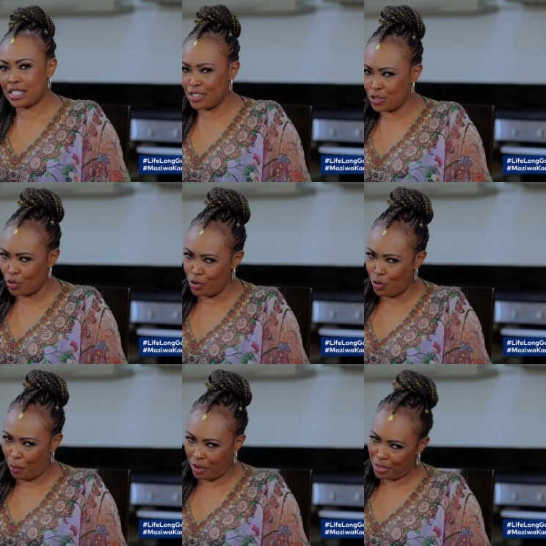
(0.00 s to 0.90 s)
but I saw
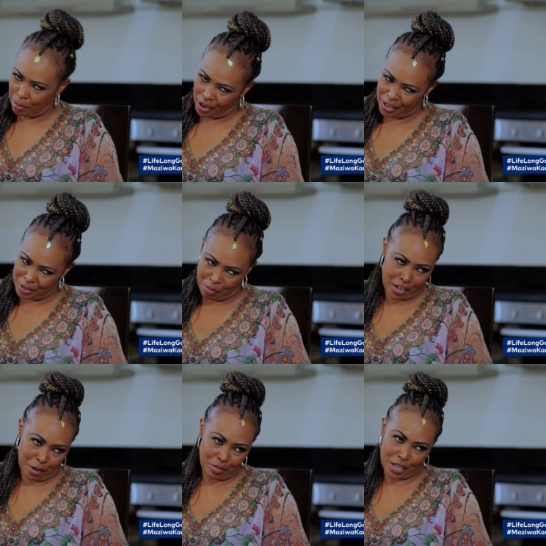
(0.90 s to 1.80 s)
you open the packet,
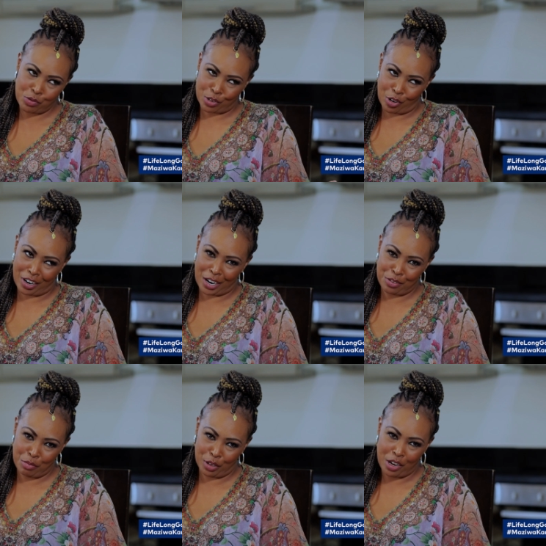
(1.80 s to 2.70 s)
madam. That was long
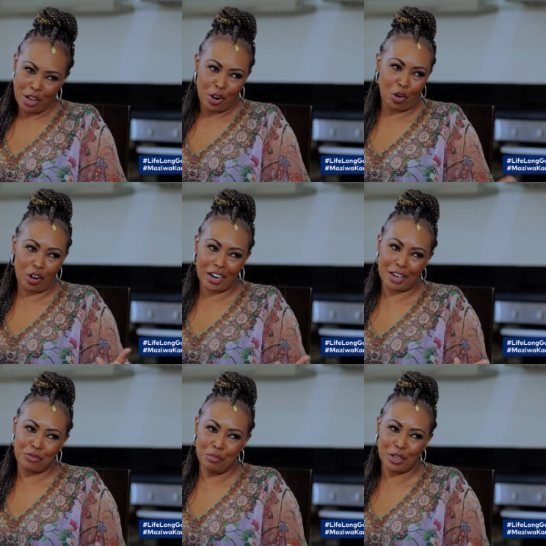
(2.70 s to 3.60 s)
life milk. Long
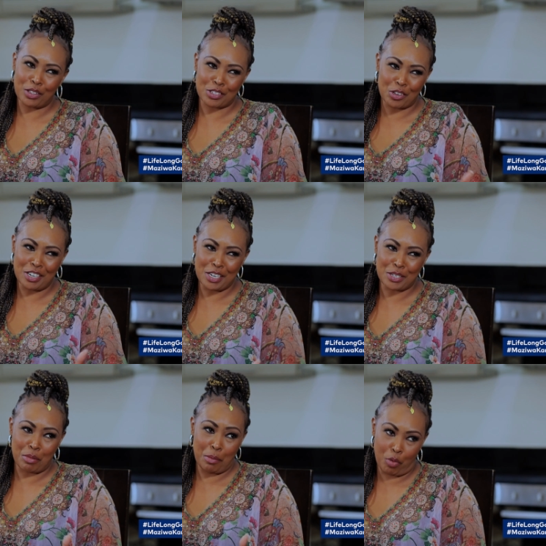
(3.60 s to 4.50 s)
life milk doesn't
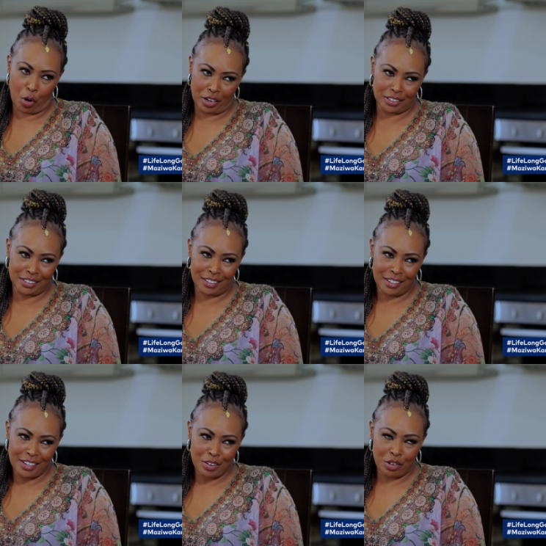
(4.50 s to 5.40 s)
need to be boiled
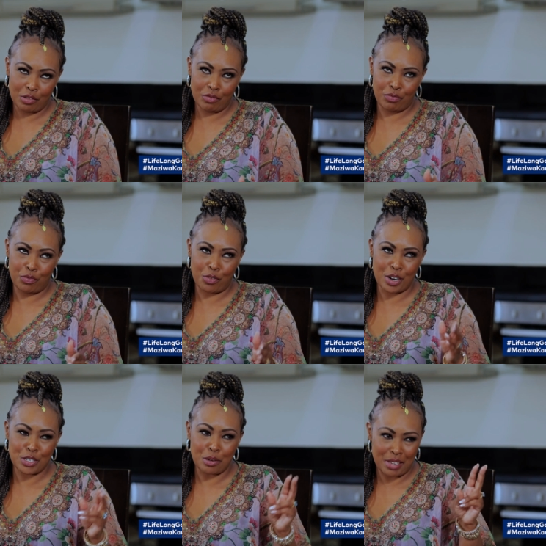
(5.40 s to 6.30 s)

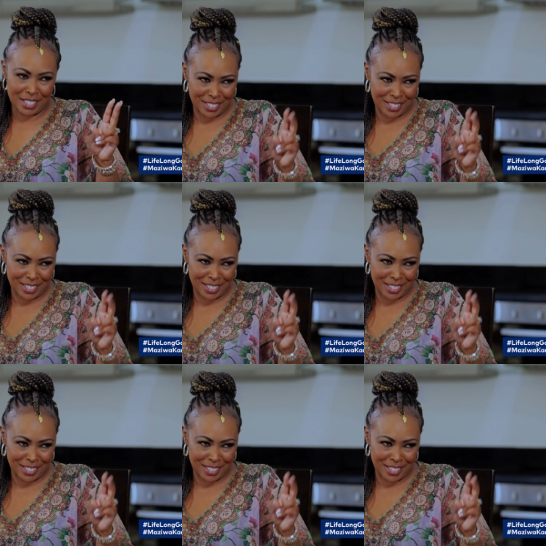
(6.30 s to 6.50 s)
for it to be